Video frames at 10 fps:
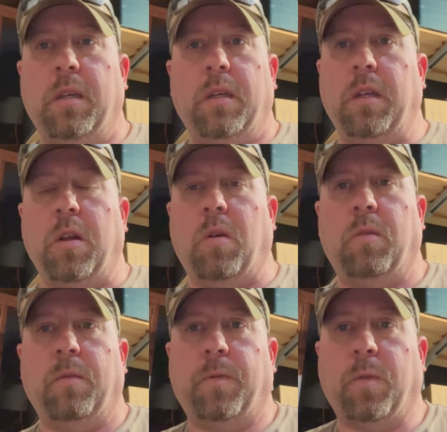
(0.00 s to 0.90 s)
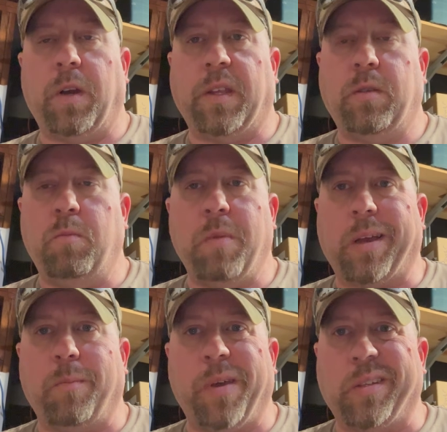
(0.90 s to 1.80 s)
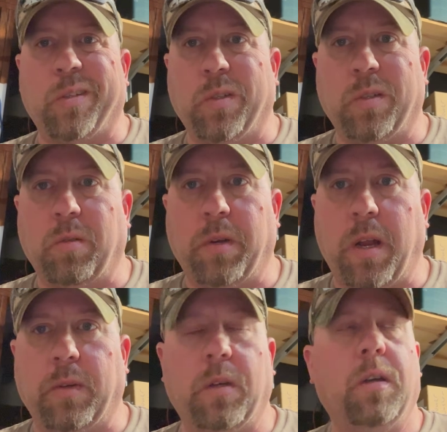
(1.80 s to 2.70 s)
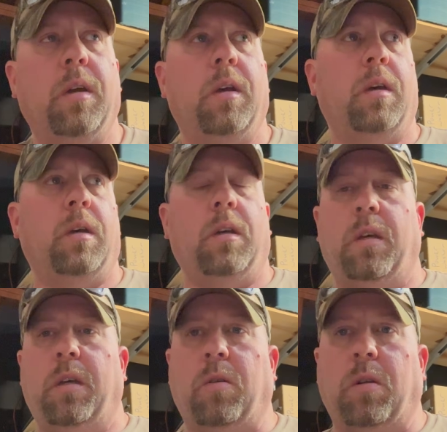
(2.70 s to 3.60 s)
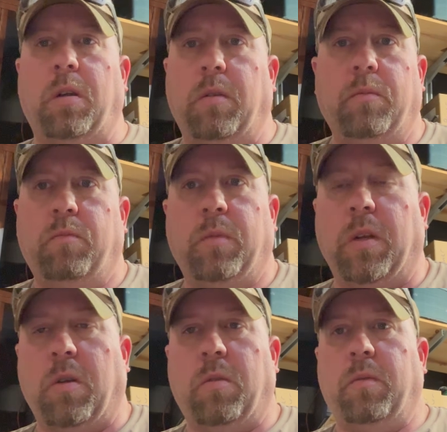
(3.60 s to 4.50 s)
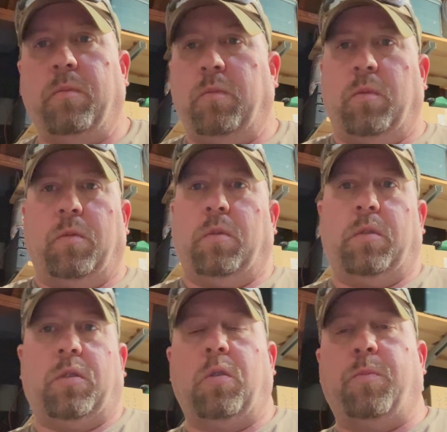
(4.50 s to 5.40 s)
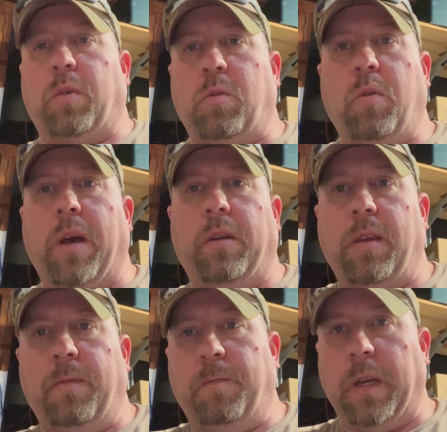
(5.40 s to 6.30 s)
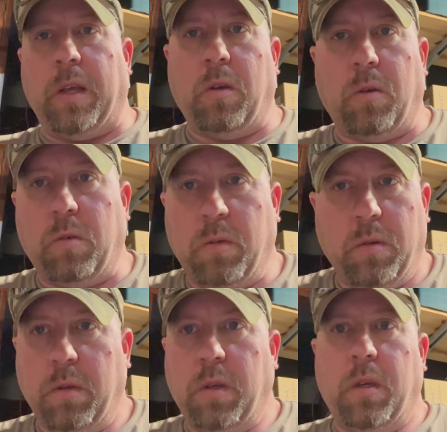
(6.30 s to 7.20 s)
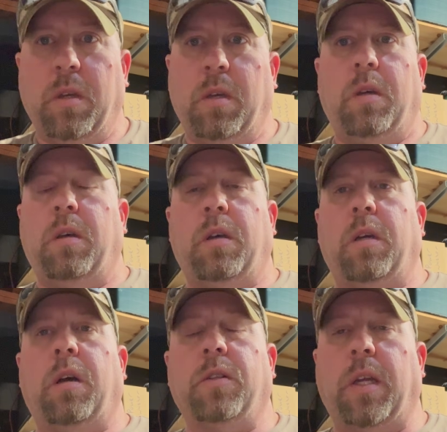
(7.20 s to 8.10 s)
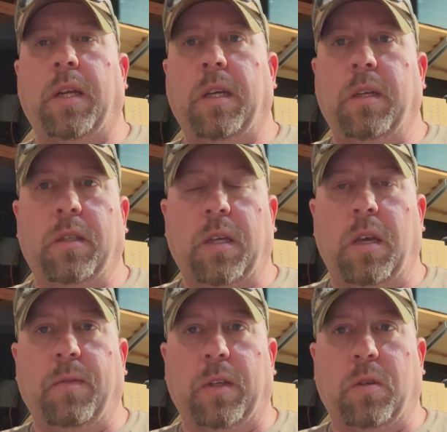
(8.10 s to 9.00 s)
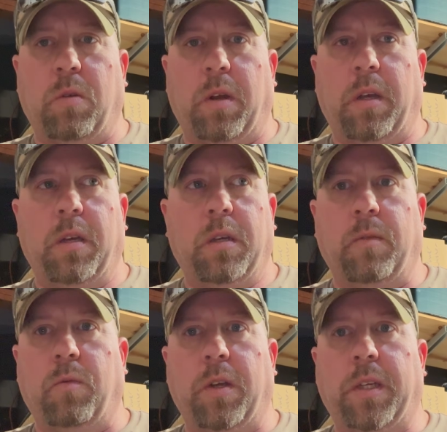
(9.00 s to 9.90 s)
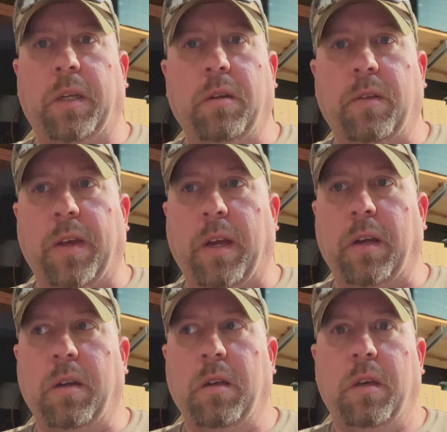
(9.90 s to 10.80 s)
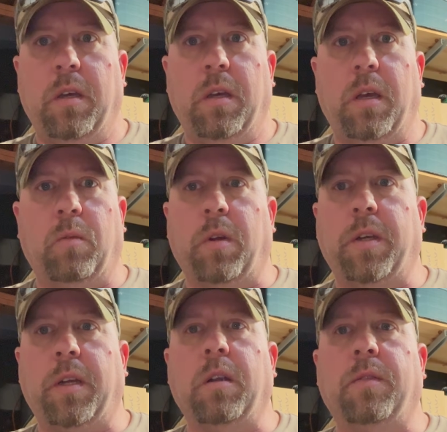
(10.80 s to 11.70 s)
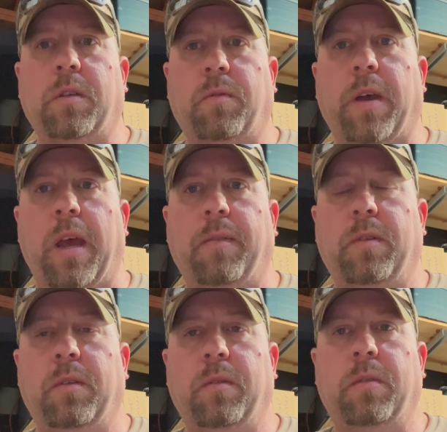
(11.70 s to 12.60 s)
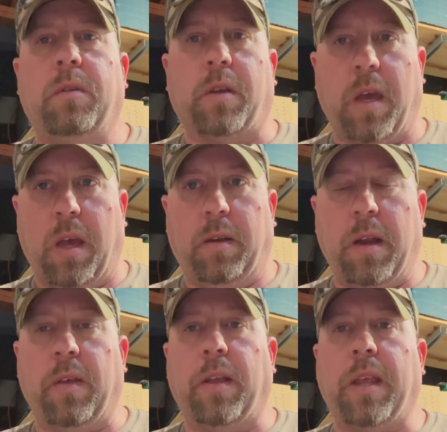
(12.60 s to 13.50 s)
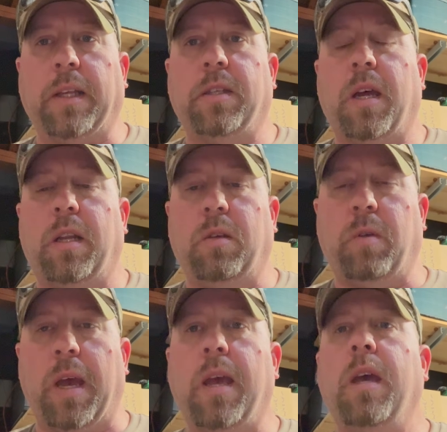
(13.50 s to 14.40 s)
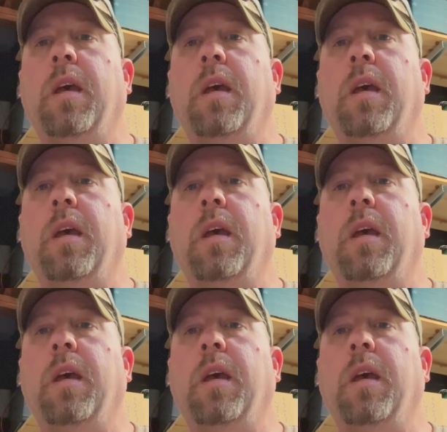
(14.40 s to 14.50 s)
42 megapixels or whatever, or, super quality video. All I needed is an inventory of what deer are there and what deer have survived. Okay, now that that's out of the way,